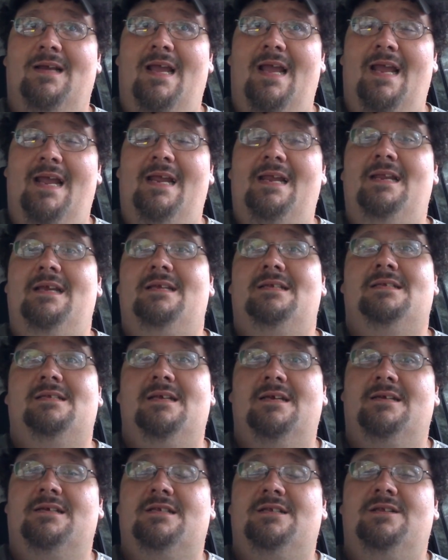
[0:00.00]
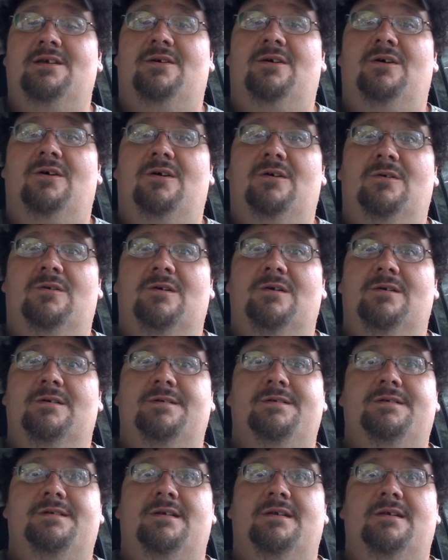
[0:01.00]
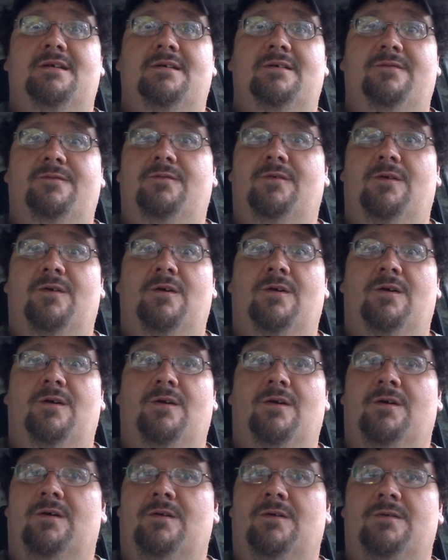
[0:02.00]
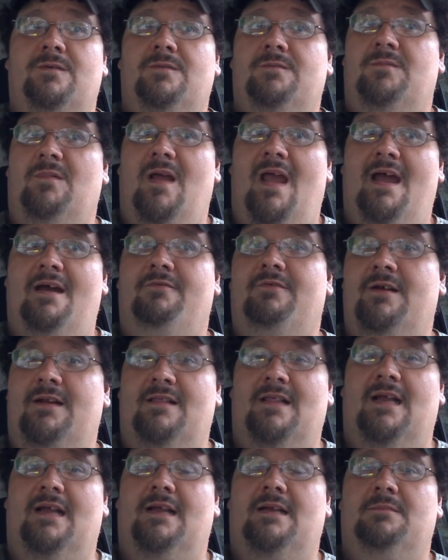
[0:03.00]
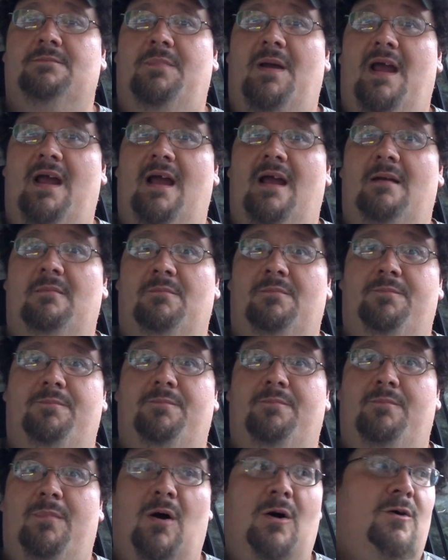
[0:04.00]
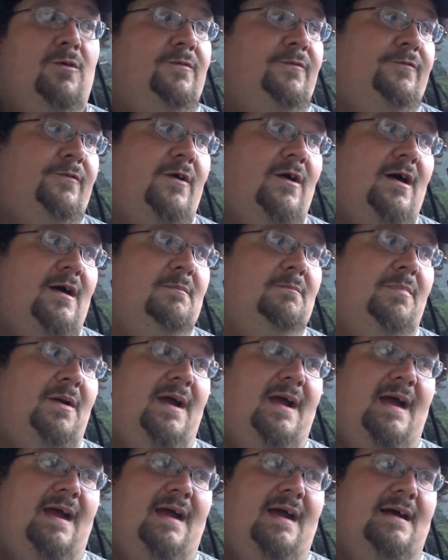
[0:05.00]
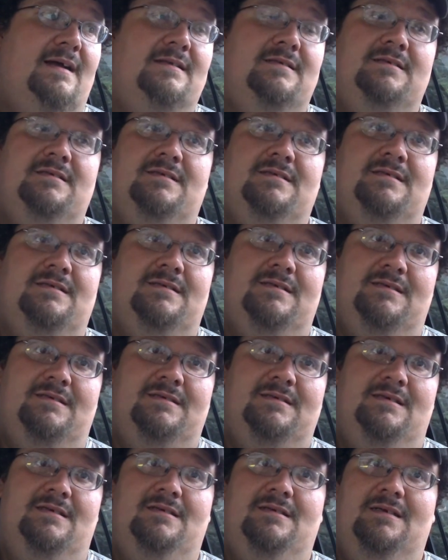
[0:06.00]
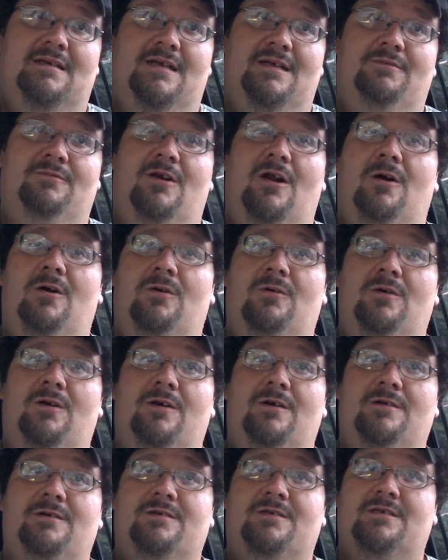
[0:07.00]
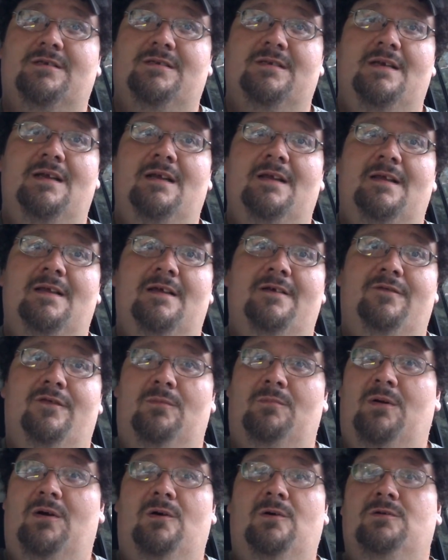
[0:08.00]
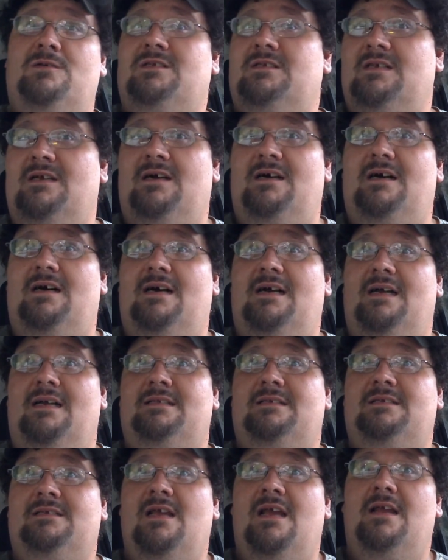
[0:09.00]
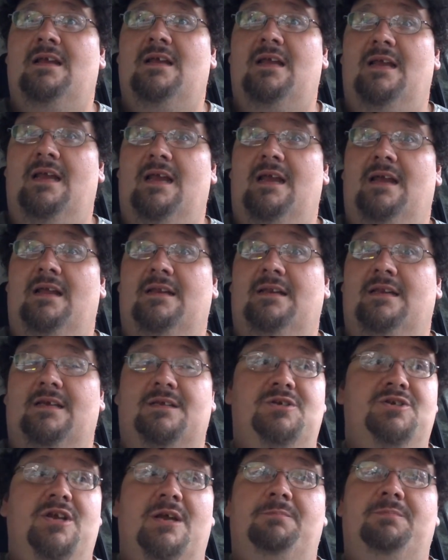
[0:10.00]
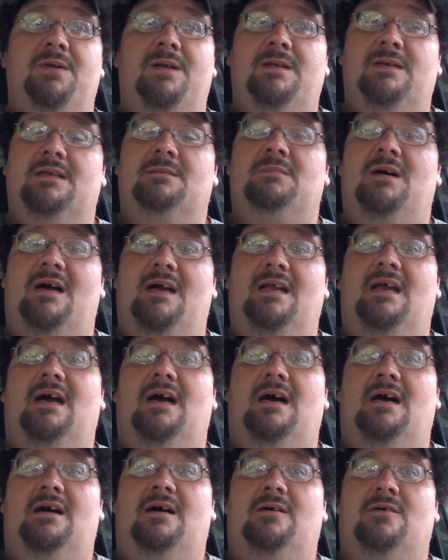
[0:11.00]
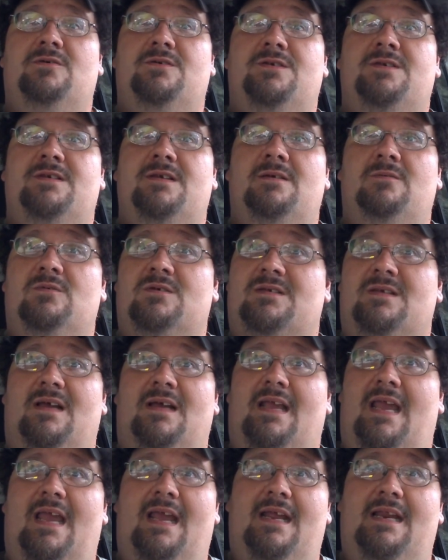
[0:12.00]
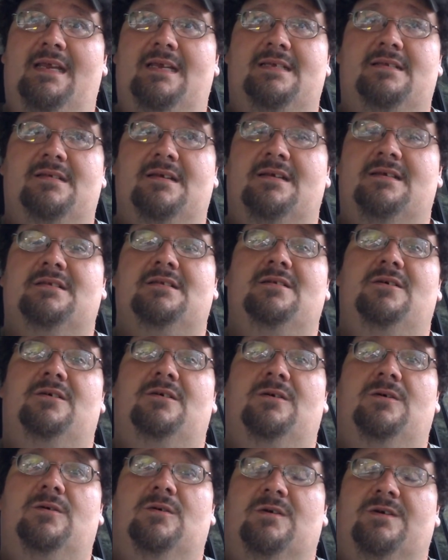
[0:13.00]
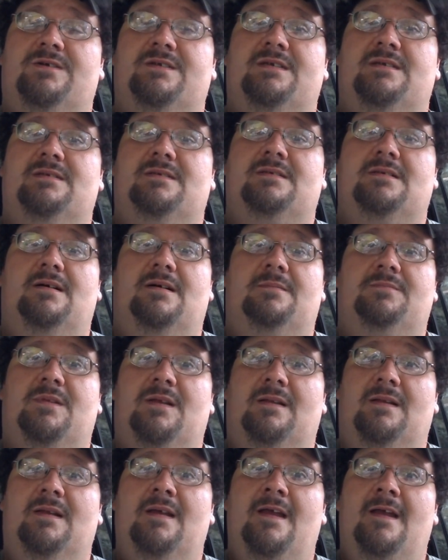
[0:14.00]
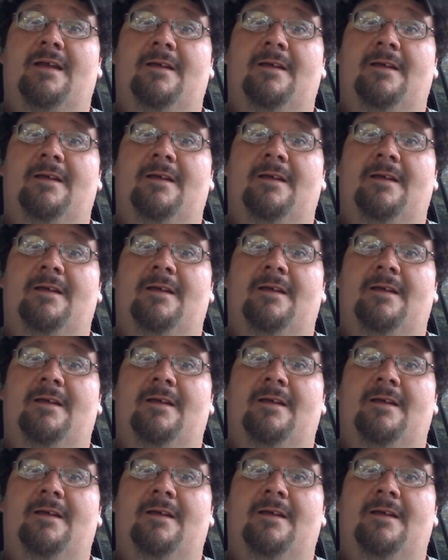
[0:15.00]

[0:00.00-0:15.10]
$86 for everything, both front pads and rotors for both sides, and the shipping to my house was like $86 and something.